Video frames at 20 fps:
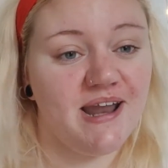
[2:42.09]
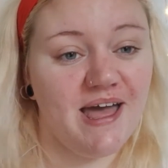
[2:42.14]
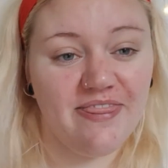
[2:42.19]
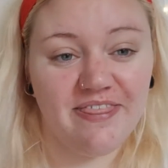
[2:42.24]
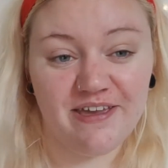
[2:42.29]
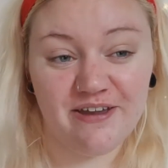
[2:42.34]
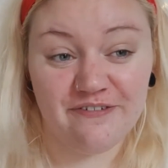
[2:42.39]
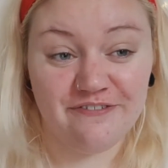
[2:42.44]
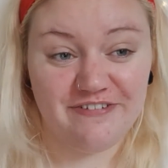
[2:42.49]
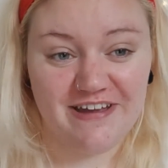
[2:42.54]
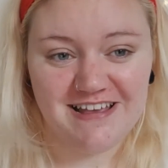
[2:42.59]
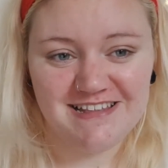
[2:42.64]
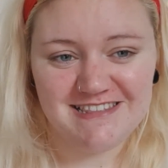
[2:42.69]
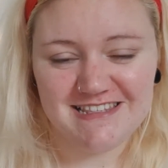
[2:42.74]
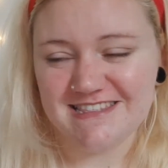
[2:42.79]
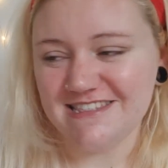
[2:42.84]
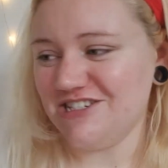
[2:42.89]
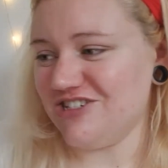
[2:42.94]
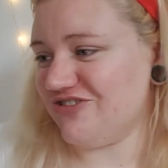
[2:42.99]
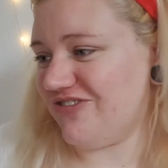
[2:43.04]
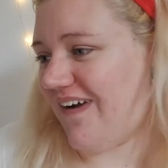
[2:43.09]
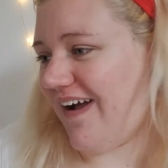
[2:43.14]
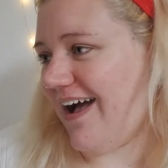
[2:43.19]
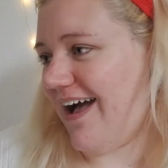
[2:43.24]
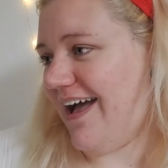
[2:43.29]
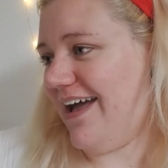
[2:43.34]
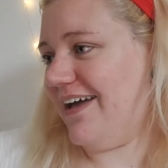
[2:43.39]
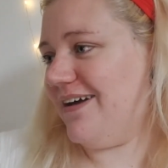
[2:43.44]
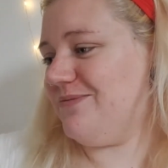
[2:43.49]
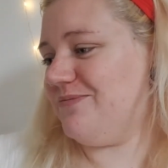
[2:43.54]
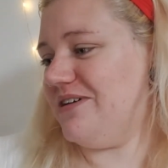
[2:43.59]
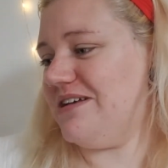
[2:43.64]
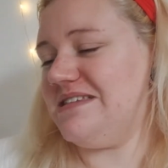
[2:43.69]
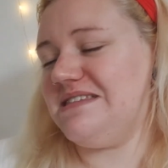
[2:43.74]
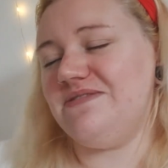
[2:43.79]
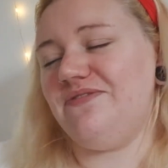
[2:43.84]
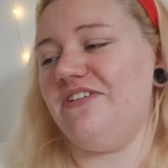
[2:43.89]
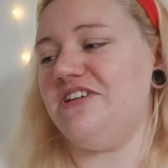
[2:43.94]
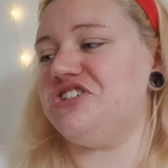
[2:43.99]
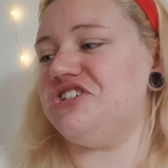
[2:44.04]
now that your face is dry and we're
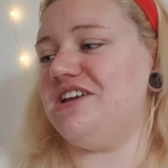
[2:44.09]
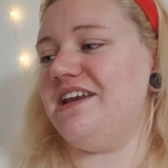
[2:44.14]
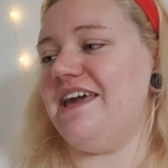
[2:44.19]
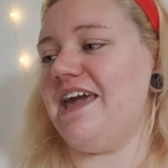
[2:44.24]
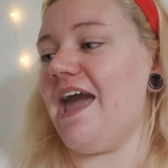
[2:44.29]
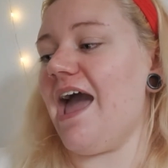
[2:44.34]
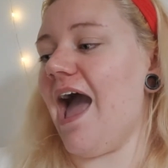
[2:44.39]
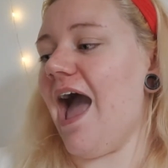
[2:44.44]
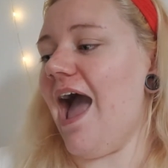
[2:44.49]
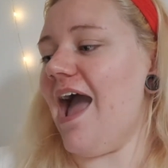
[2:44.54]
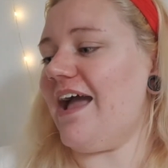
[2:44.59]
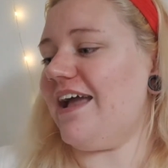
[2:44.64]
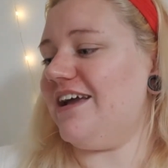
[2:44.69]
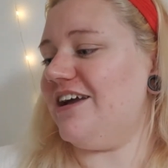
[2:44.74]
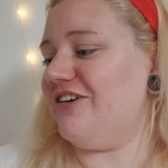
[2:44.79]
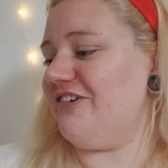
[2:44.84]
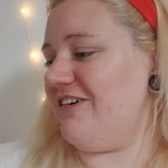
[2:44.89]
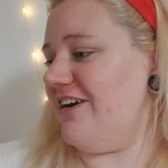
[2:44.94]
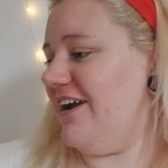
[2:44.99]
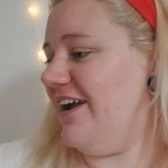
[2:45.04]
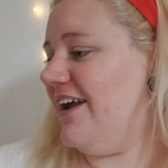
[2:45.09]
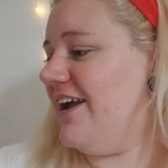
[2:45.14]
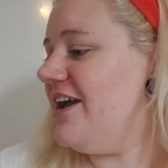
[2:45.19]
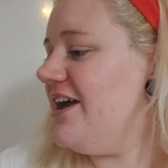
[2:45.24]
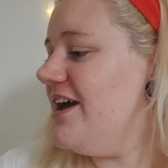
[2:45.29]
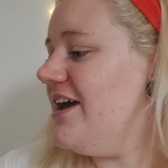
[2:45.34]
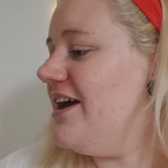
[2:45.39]
sufficiently angry